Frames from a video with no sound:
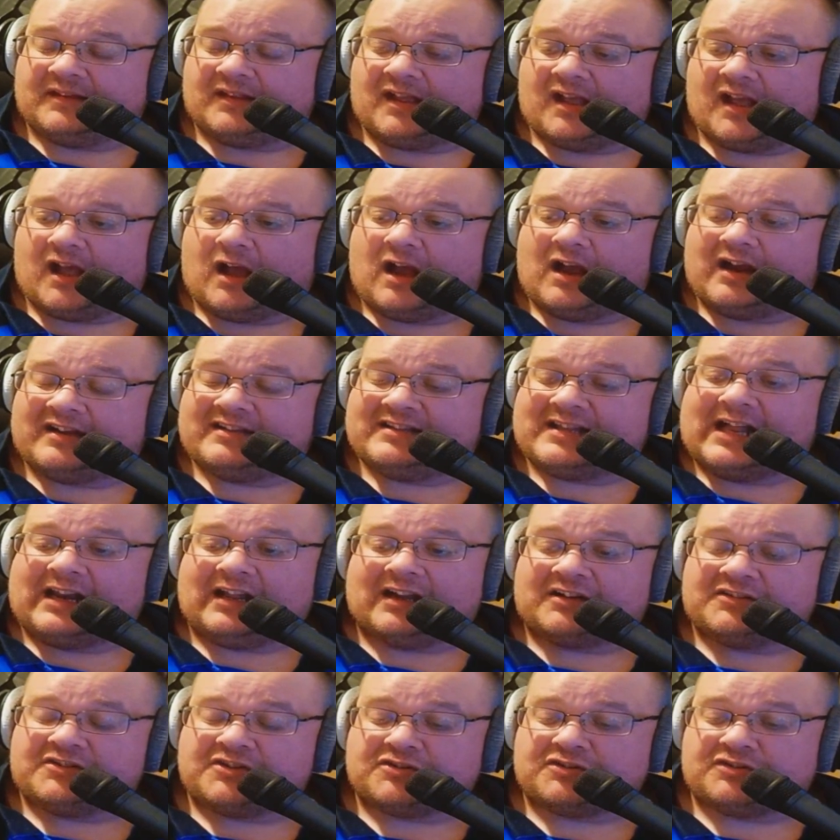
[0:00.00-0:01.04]
I could tell
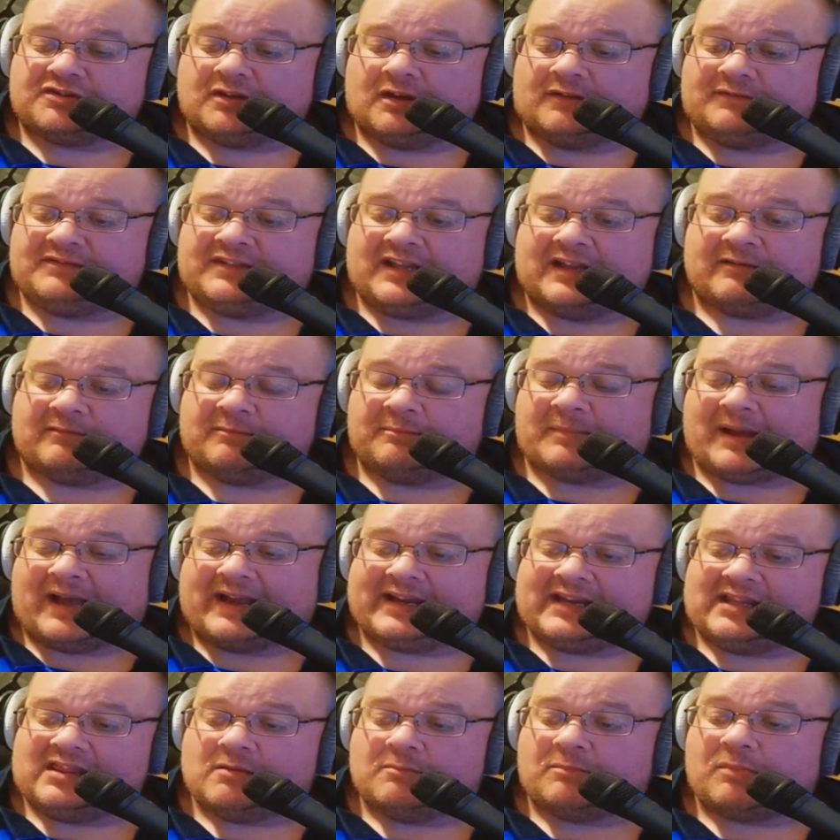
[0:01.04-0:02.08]
I just shoved it
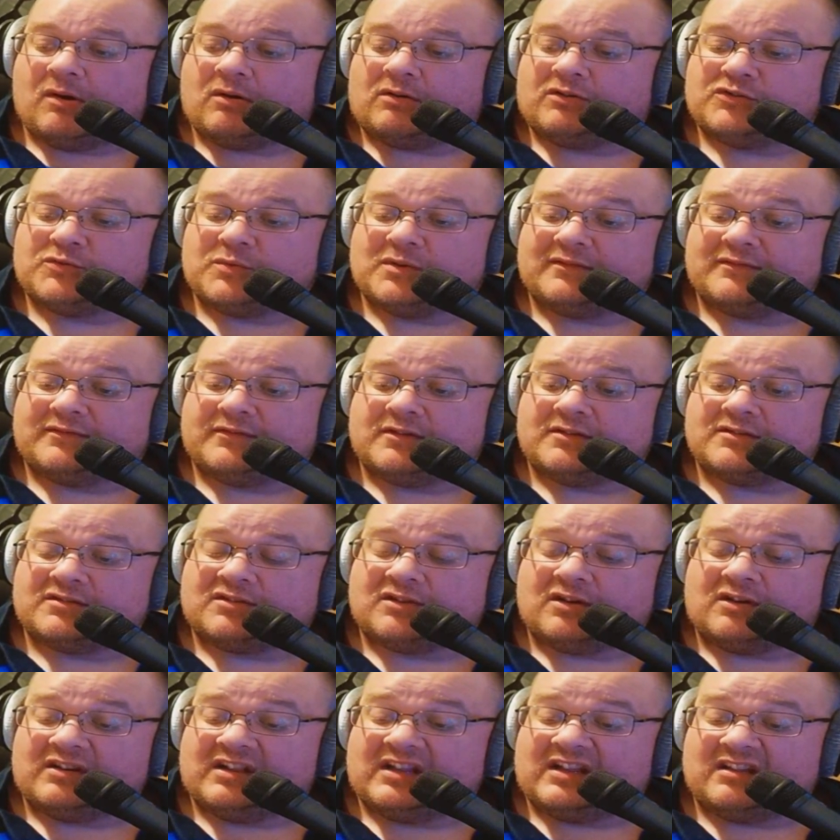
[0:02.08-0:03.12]
back in the box when I first
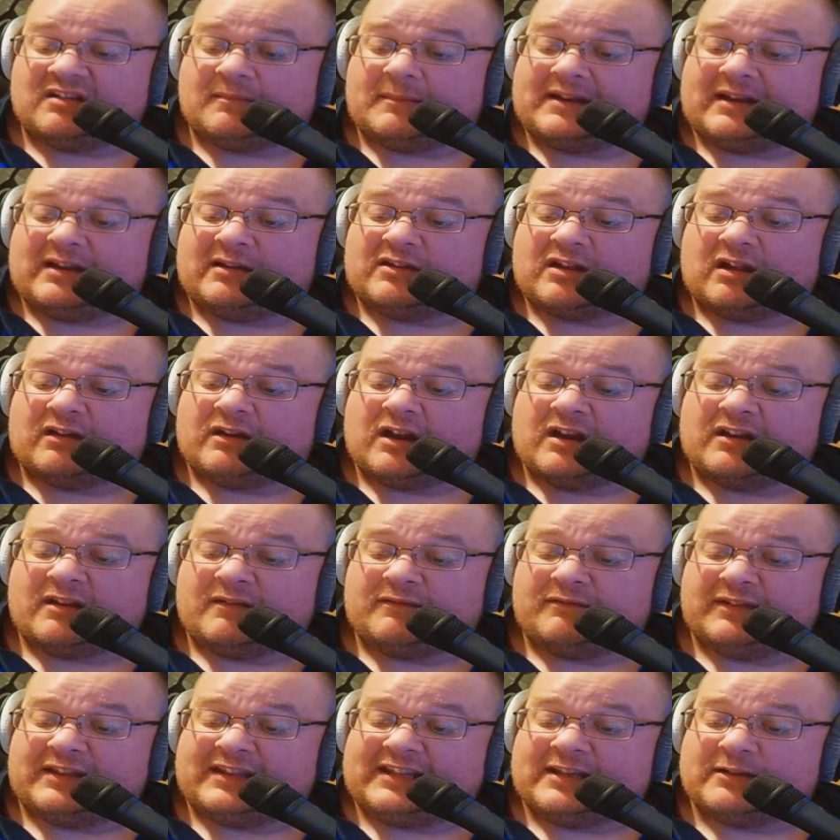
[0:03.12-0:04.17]
got it. I mean, I don't
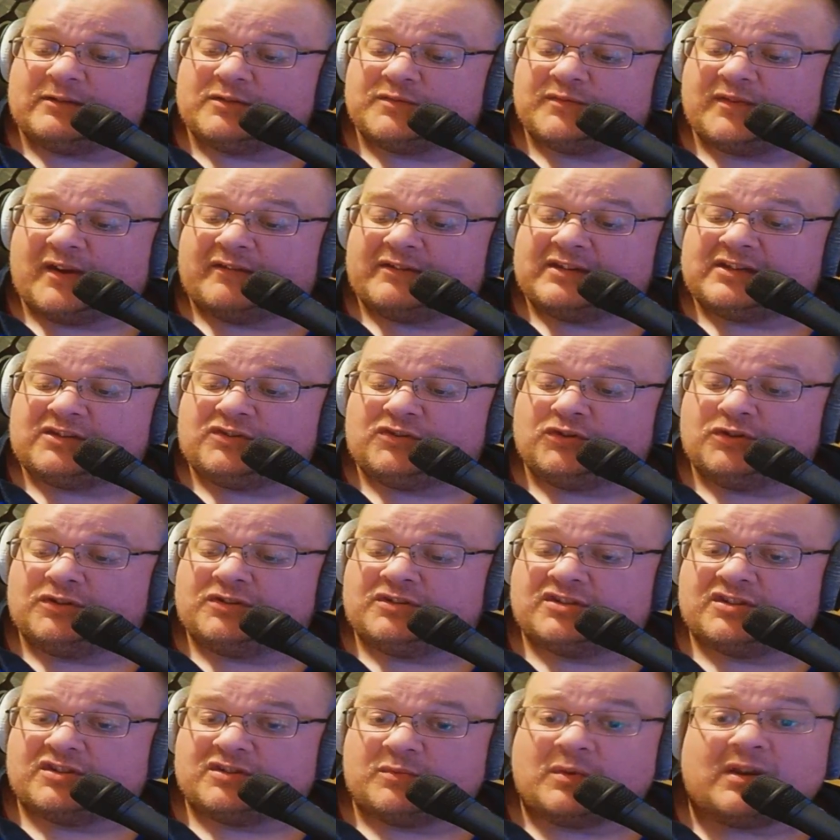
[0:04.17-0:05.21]
think it was very
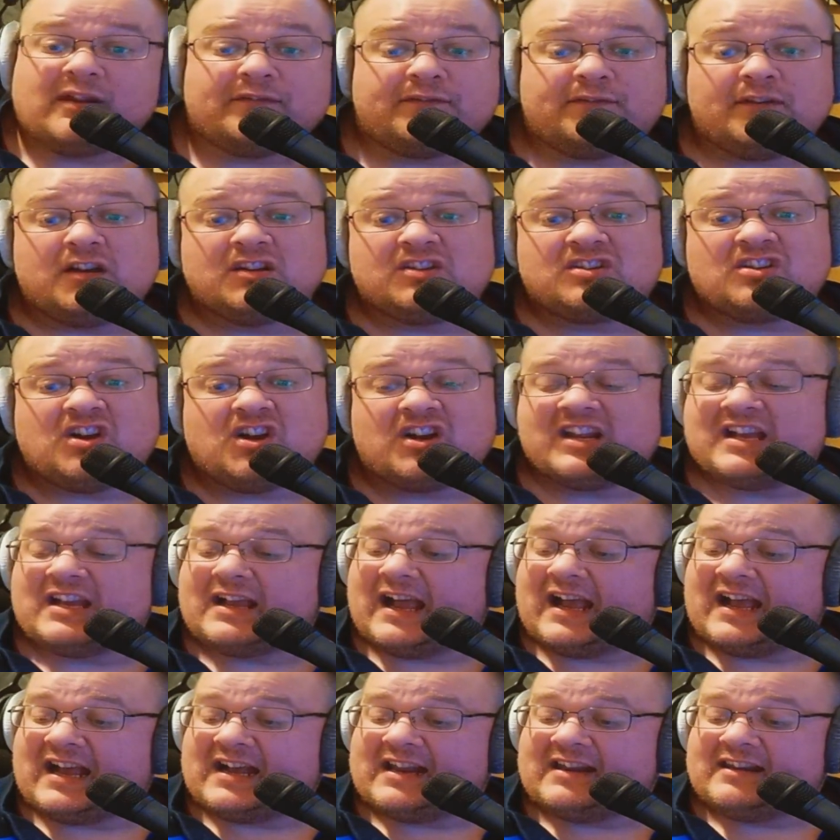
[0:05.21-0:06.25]
good when I first got it,
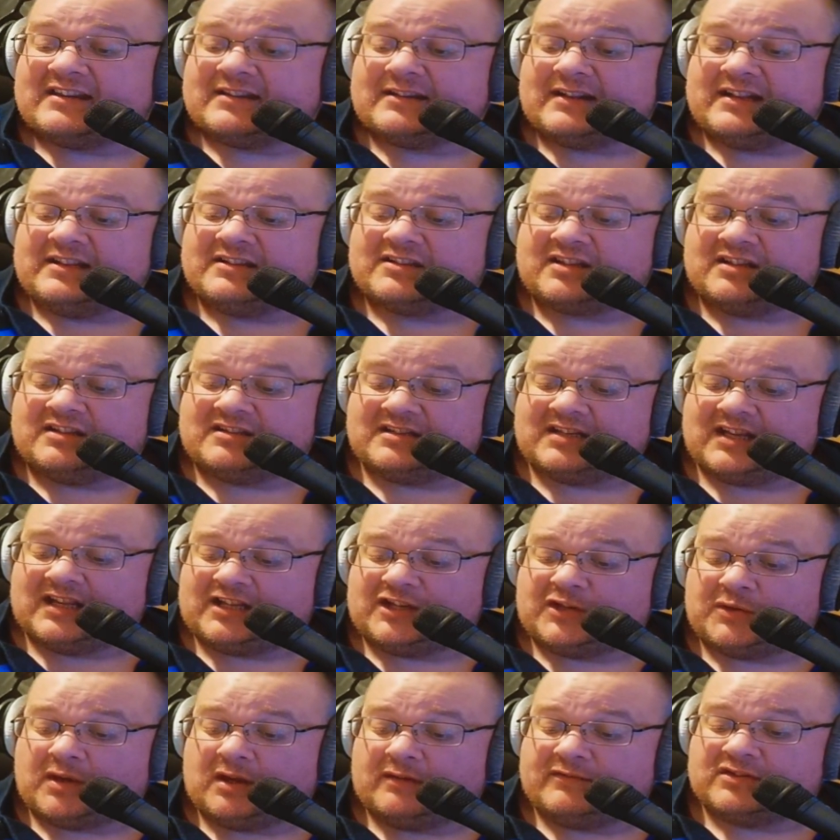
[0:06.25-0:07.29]
and it's
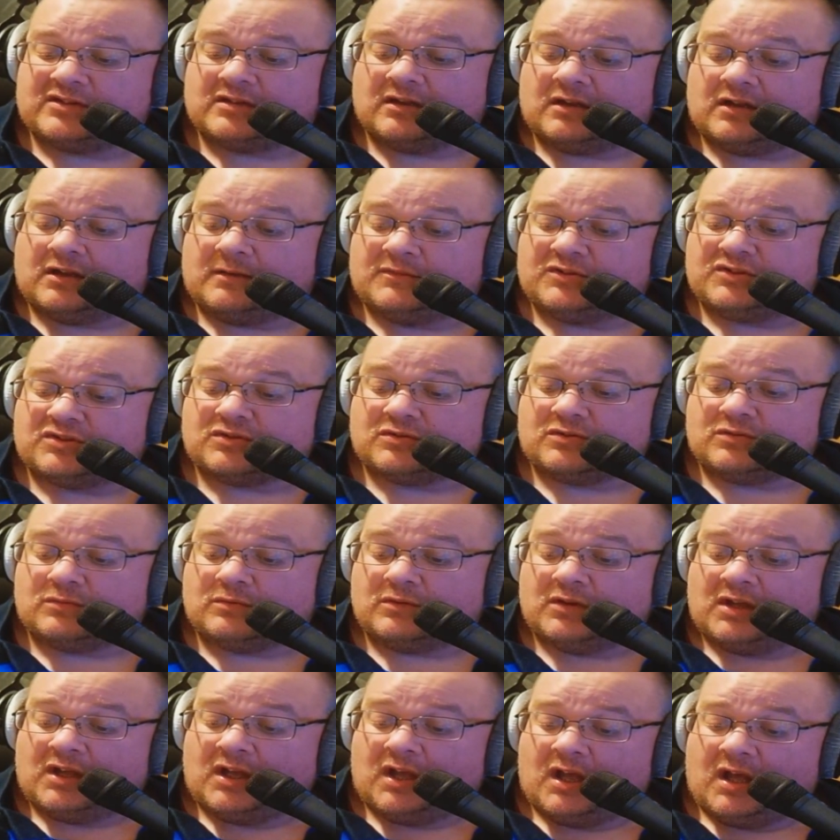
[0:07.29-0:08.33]
continued over time to
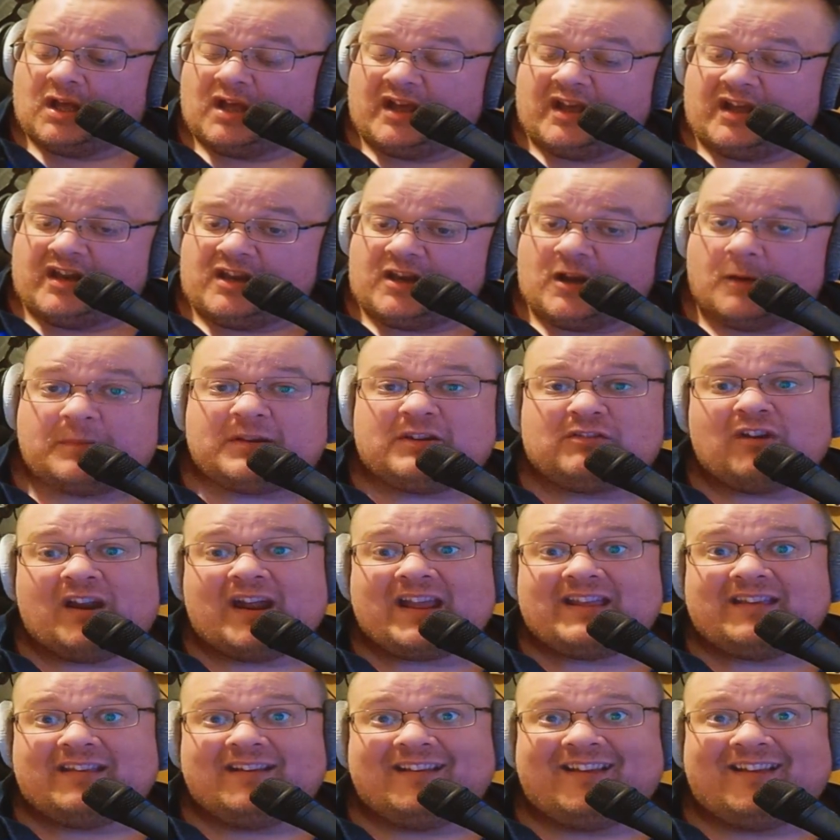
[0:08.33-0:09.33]
not be great.